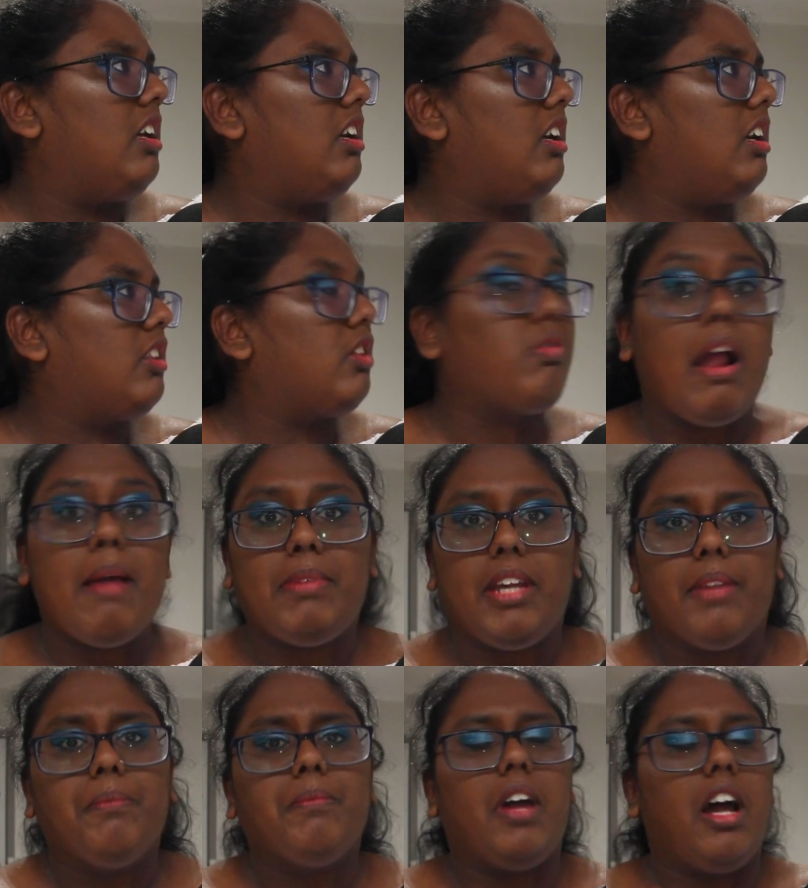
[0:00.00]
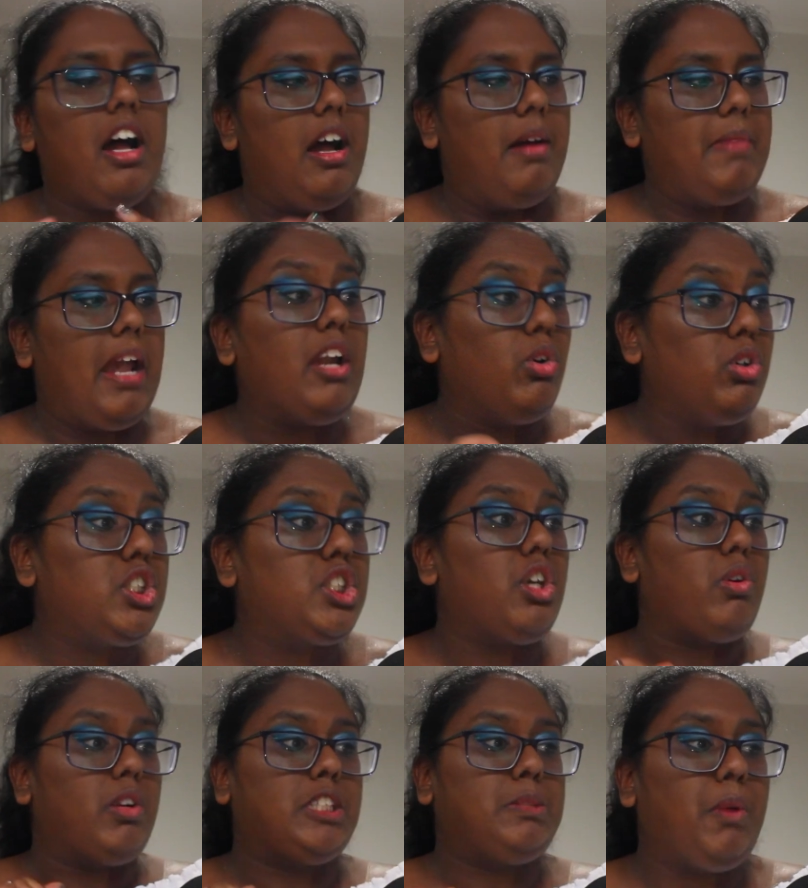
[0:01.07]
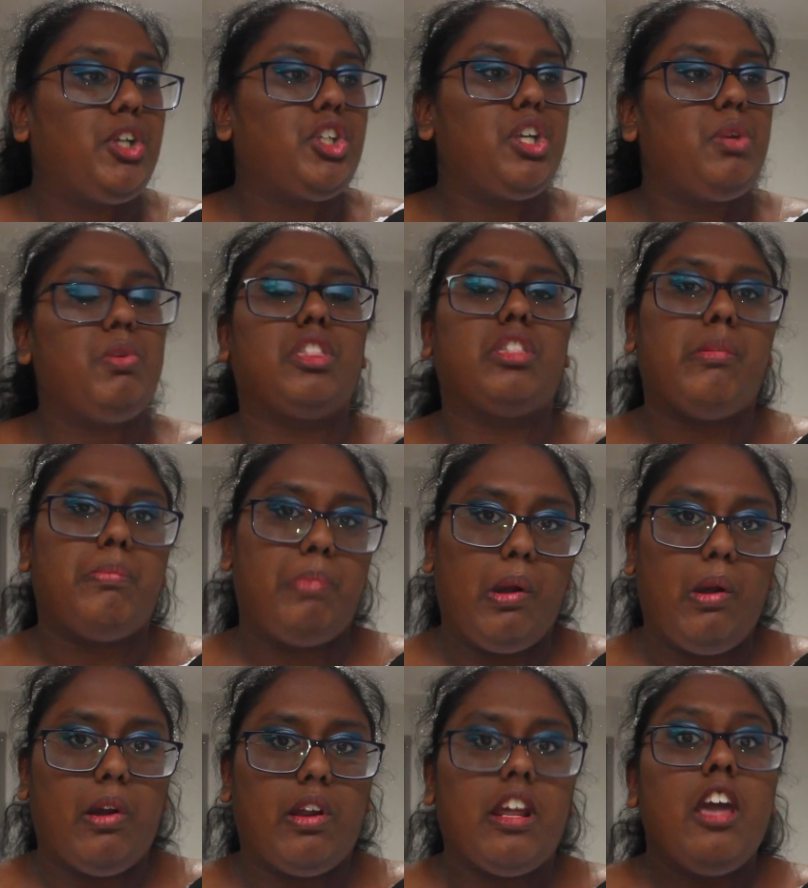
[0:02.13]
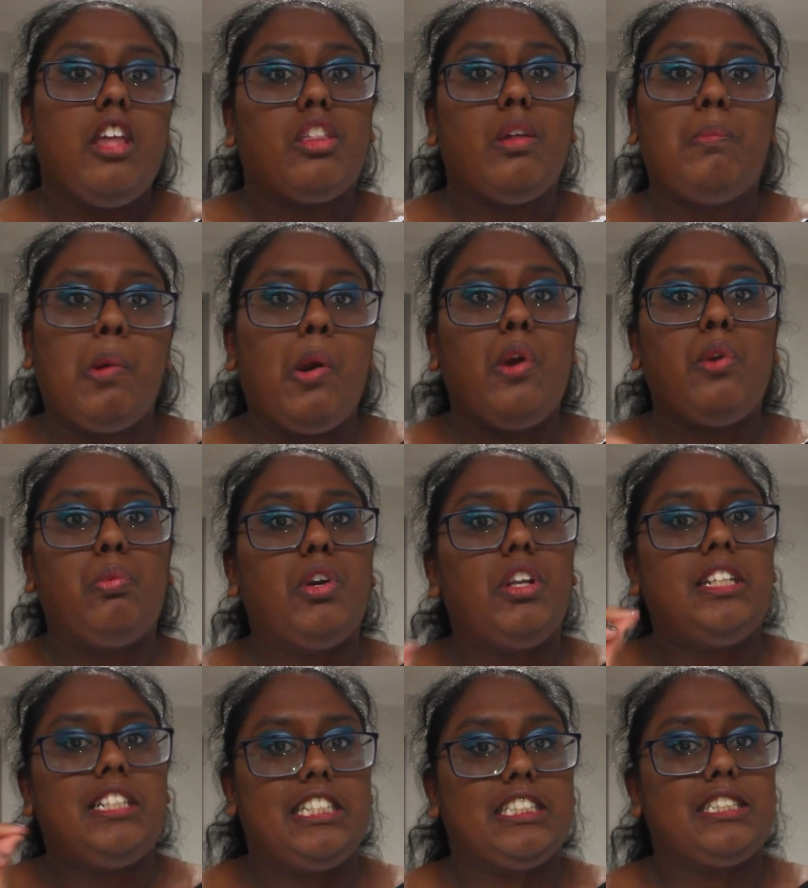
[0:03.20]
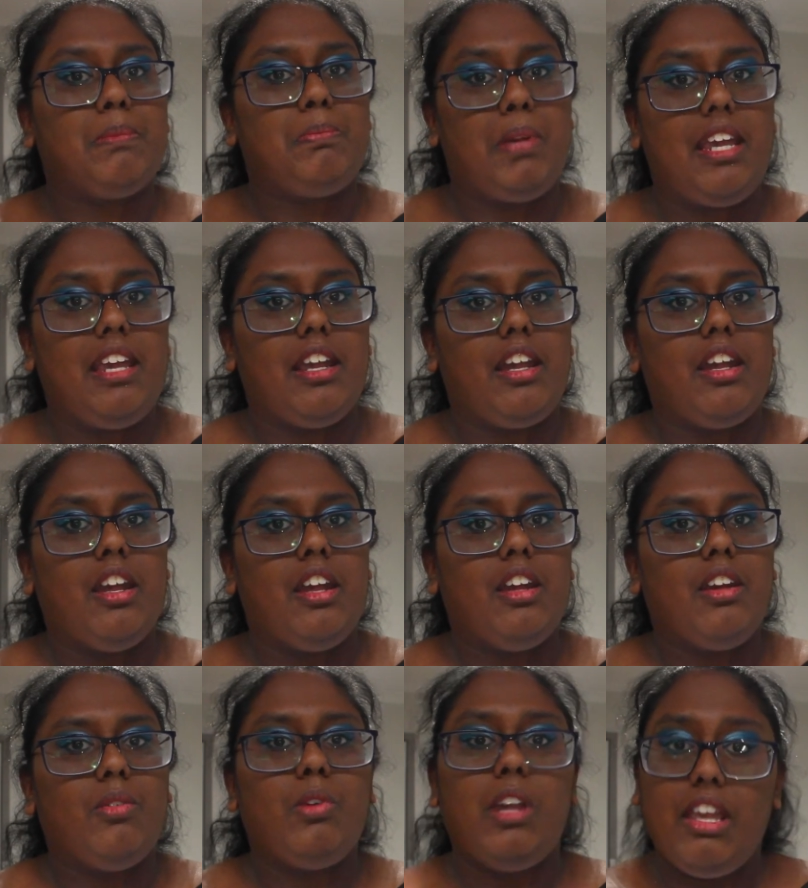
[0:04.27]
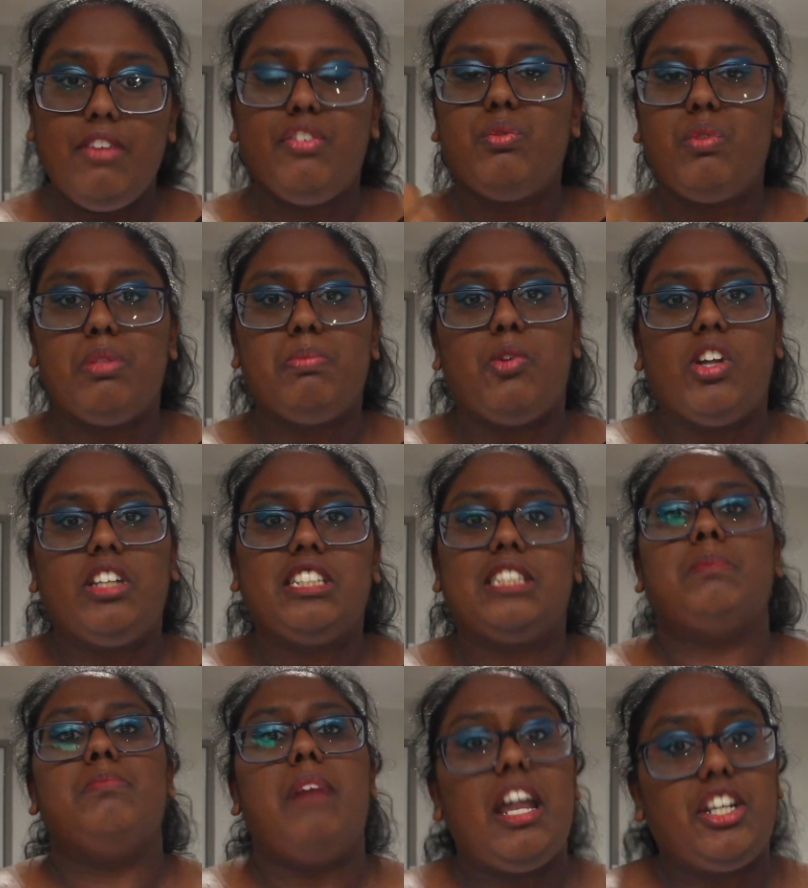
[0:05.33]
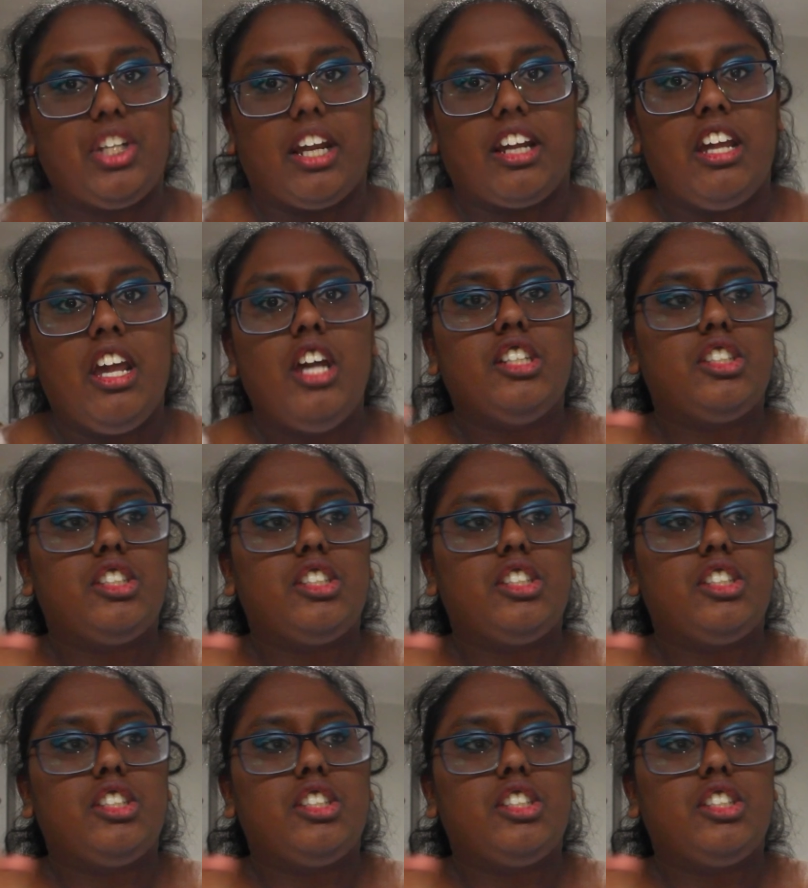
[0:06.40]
rabbit. And also, especially with the bird wouldn't disappear even with Wanda's magic.